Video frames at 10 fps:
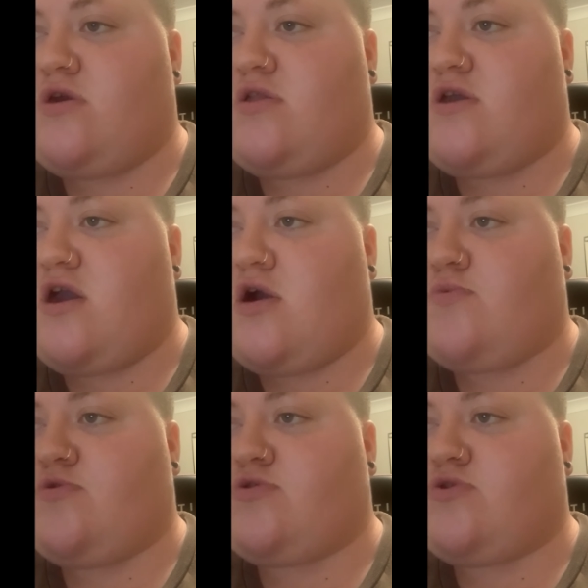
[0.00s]
an
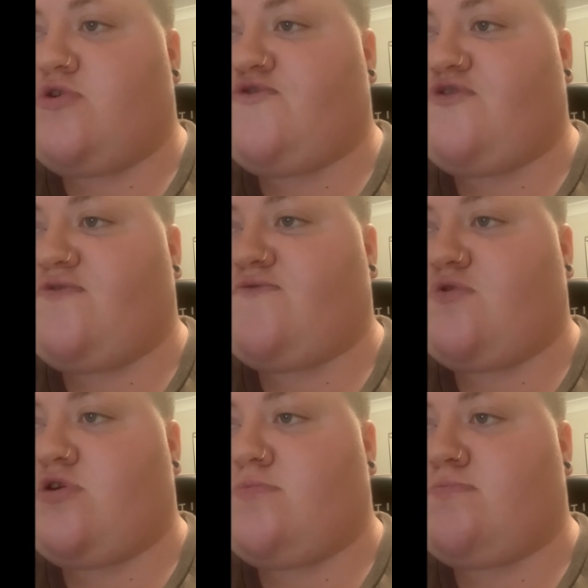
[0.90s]
hour searching
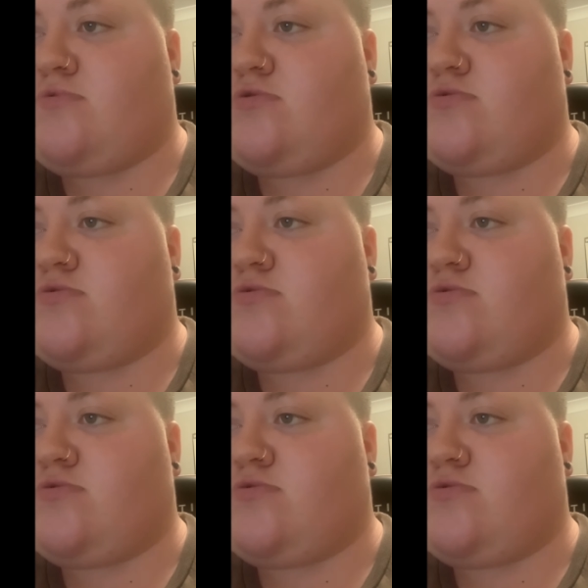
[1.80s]
for him.